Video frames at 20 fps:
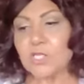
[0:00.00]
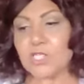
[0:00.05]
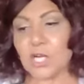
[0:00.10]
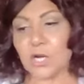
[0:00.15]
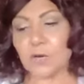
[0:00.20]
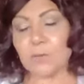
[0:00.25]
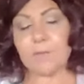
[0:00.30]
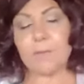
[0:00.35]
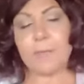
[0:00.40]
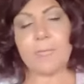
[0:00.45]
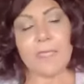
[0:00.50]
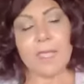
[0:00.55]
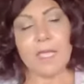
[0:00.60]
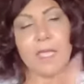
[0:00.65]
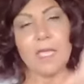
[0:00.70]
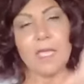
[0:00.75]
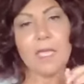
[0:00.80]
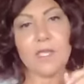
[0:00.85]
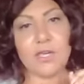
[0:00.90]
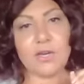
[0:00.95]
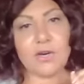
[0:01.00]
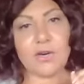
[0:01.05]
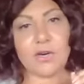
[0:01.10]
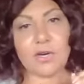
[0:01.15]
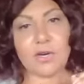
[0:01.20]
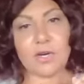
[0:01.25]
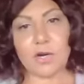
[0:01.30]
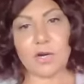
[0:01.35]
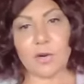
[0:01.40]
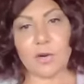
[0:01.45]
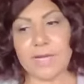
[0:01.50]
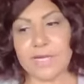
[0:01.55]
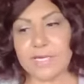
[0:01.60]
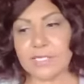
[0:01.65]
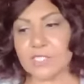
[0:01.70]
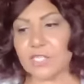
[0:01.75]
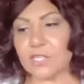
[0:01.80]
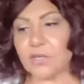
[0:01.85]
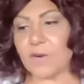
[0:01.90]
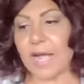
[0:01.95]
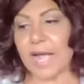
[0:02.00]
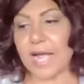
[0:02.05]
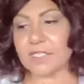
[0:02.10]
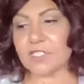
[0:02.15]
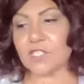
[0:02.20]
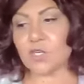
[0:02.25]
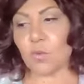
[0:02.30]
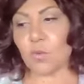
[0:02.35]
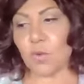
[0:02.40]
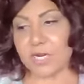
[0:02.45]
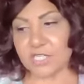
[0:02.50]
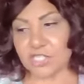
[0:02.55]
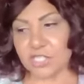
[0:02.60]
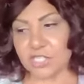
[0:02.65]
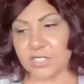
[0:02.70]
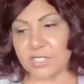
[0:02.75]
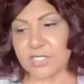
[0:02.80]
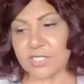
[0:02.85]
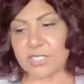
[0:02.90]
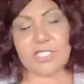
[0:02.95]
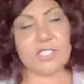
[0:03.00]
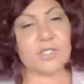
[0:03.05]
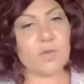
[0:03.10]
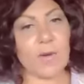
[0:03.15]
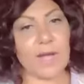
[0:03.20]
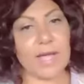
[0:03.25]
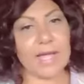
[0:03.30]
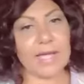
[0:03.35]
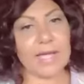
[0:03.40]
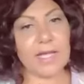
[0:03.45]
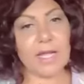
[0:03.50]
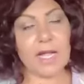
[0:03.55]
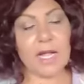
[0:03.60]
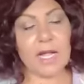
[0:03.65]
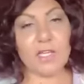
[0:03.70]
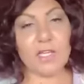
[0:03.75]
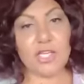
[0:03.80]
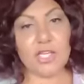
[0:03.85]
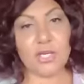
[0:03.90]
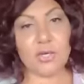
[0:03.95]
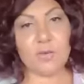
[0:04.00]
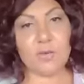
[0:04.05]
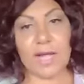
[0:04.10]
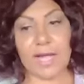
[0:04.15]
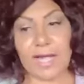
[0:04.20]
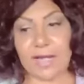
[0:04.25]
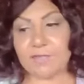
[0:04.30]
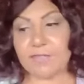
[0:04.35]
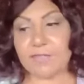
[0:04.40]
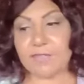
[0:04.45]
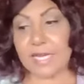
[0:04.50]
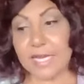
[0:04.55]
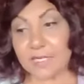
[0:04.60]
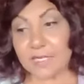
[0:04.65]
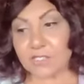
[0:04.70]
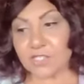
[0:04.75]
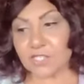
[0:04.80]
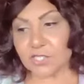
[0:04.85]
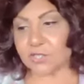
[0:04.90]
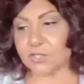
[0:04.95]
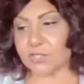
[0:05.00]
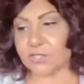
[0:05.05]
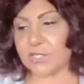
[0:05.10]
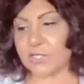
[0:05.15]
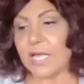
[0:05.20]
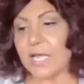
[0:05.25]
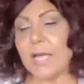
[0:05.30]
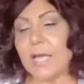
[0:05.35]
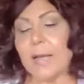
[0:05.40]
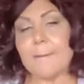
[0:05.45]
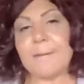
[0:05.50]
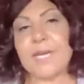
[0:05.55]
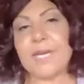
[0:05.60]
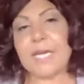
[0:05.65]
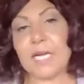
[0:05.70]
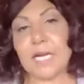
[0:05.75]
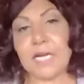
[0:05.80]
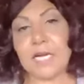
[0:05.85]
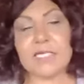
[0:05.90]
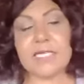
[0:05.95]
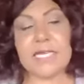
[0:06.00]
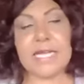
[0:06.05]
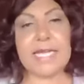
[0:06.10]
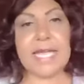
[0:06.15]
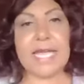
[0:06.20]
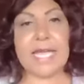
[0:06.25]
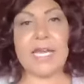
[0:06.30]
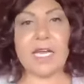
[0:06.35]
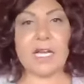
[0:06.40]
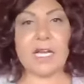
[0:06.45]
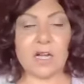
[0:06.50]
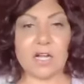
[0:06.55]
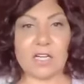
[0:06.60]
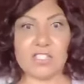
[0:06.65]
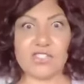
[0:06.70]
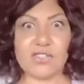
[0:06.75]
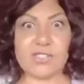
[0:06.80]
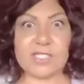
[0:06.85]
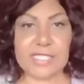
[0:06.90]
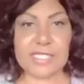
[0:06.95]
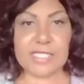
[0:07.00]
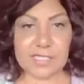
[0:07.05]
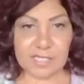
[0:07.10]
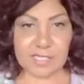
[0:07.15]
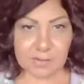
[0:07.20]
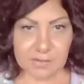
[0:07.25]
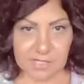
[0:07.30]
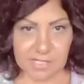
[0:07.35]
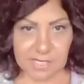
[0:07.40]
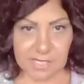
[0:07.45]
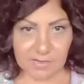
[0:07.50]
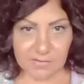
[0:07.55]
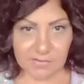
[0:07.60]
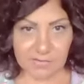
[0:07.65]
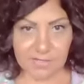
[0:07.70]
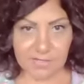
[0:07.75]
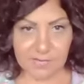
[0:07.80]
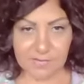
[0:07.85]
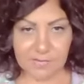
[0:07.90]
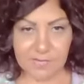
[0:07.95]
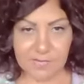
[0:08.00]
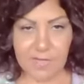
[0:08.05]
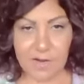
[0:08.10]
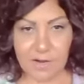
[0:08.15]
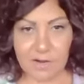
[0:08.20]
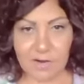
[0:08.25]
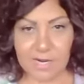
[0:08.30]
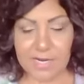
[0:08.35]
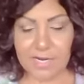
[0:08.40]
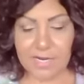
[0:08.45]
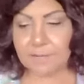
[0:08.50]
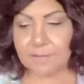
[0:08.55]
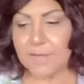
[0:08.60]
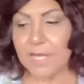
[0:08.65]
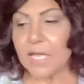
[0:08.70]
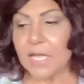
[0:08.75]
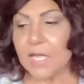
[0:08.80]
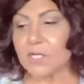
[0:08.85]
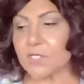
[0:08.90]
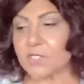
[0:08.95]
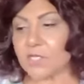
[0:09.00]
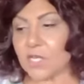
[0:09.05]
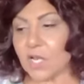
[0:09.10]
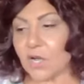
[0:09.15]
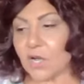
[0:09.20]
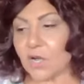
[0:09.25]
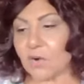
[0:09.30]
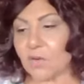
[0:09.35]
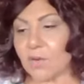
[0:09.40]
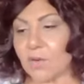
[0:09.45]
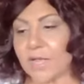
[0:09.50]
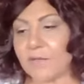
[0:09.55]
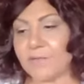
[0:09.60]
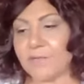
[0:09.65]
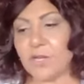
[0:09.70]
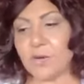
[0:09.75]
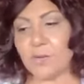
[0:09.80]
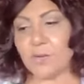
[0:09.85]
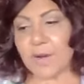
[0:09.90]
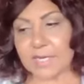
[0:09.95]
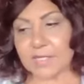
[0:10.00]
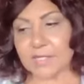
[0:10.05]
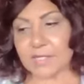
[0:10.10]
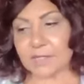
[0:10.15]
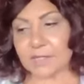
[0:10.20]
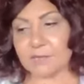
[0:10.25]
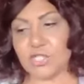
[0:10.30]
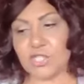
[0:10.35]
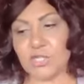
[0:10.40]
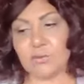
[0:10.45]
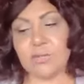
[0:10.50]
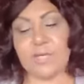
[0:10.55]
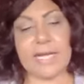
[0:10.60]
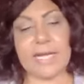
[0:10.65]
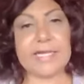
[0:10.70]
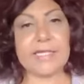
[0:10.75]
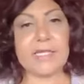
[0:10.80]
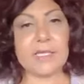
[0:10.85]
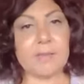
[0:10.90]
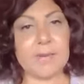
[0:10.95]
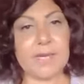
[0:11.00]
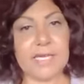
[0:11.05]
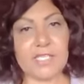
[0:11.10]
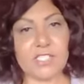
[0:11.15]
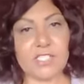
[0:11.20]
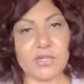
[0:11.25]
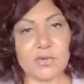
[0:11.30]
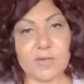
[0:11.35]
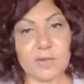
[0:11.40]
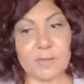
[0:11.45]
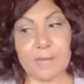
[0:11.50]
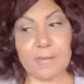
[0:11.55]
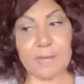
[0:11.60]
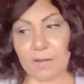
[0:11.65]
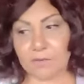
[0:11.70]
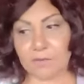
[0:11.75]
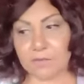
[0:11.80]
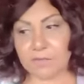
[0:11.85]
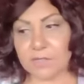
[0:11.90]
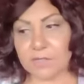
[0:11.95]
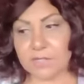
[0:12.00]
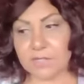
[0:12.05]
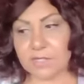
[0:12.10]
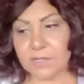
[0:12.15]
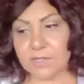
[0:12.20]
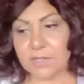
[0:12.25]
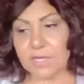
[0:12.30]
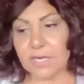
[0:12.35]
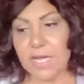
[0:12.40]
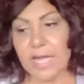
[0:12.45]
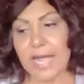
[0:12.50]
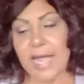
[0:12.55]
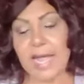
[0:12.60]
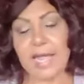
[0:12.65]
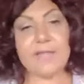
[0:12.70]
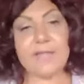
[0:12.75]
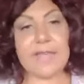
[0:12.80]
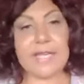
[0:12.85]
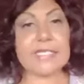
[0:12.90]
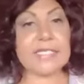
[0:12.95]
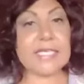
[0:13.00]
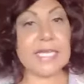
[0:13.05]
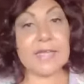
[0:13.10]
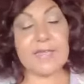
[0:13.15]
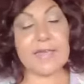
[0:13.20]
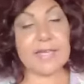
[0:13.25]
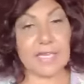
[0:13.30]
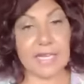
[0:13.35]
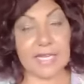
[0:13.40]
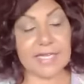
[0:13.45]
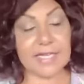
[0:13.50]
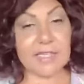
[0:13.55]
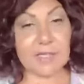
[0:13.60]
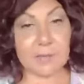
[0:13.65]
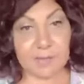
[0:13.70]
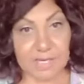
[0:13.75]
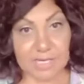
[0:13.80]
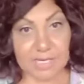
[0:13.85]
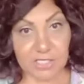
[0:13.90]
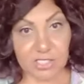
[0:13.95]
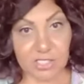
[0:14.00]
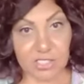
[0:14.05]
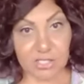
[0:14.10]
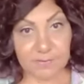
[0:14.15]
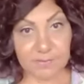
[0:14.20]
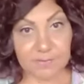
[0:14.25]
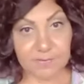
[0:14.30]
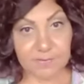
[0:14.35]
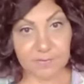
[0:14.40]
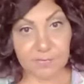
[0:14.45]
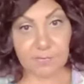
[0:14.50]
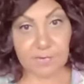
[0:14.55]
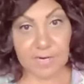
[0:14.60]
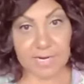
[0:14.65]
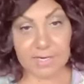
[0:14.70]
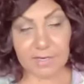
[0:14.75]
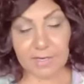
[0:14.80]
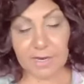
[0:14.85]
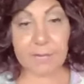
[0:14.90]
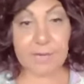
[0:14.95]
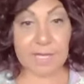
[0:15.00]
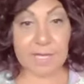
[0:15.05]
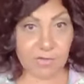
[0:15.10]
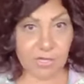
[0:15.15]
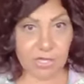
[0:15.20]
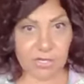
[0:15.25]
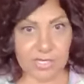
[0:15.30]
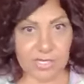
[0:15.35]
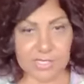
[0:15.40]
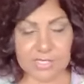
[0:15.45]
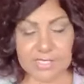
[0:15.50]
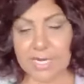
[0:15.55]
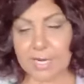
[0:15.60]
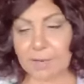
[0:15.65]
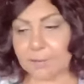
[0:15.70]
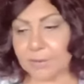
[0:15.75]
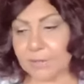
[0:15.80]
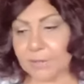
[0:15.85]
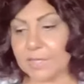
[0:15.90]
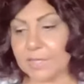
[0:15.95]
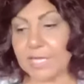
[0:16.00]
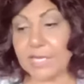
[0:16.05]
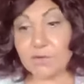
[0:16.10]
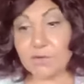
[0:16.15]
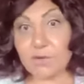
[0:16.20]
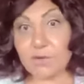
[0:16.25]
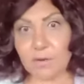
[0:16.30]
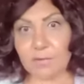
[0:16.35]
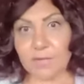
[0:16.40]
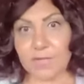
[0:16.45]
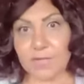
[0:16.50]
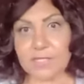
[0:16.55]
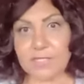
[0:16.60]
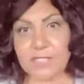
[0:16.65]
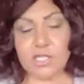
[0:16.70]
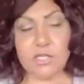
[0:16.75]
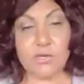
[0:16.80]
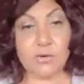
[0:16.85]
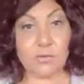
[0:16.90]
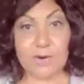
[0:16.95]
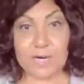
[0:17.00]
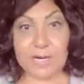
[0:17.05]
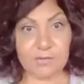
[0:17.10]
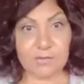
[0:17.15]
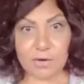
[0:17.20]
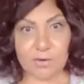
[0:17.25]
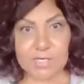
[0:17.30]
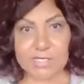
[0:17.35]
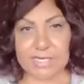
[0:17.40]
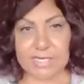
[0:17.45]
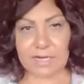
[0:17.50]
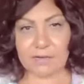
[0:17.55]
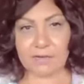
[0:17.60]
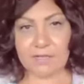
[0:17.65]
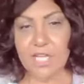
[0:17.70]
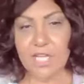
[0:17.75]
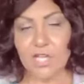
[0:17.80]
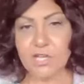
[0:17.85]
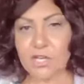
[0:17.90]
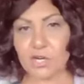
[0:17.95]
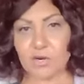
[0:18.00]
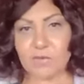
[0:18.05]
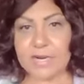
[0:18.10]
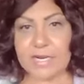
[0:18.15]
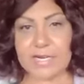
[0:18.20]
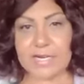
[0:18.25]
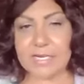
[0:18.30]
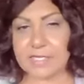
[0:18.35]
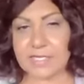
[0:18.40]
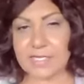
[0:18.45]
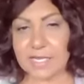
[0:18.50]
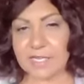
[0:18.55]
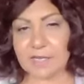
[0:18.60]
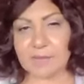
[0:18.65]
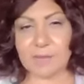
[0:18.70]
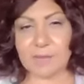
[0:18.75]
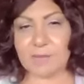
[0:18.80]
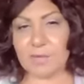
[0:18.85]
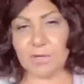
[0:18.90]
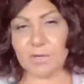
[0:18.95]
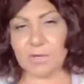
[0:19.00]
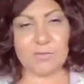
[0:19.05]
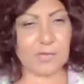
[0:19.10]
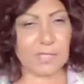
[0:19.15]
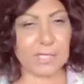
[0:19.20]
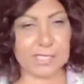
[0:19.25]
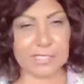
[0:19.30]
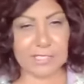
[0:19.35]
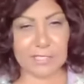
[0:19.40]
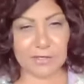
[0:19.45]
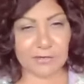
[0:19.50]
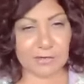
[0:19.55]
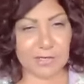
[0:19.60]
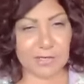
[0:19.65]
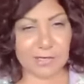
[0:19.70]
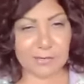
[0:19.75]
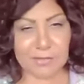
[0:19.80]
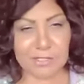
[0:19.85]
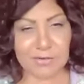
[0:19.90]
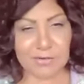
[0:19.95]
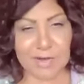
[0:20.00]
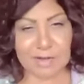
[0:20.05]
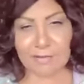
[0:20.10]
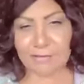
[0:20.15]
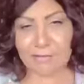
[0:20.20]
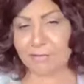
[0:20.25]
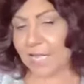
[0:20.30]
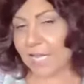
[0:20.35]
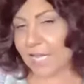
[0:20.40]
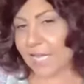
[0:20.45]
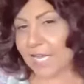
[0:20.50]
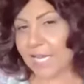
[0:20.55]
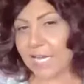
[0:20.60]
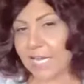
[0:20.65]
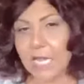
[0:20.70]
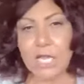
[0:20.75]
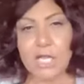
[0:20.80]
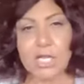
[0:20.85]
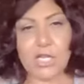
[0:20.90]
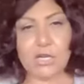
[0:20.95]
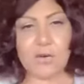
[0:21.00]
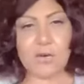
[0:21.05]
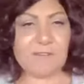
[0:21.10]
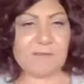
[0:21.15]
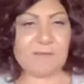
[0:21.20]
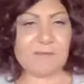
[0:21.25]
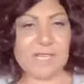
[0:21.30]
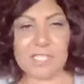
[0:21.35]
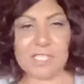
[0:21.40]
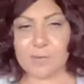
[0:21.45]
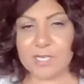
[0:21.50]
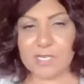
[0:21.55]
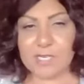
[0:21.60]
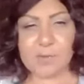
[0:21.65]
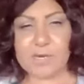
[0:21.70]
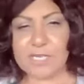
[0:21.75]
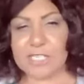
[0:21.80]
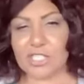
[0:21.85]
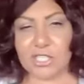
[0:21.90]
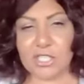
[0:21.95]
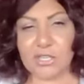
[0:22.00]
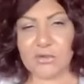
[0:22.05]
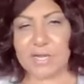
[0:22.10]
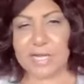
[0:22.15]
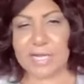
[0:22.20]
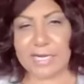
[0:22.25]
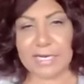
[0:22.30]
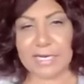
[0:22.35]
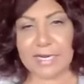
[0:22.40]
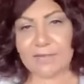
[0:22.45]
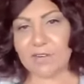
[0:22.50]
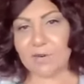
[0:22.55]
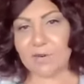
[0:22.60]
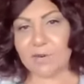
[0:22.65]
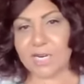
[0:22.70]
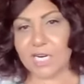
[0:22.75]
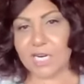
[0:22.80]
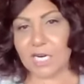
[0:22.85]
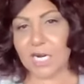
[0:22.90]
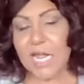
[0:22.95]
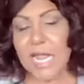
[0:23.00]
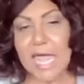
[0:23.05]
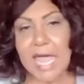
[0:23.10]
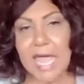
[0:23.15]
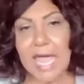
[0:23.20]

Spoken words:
So you're going to ask questions. This way you have the answers because they cannot contradict themselves, all right? So if you ask them, do you like the beach or the mountains? And they say they like the beach. Right? I'm giving an example. And you know this. You already wrote it down. You're ready to send them a beautiful itinerary with Travelify. You have beach, beach, beach located everywhere.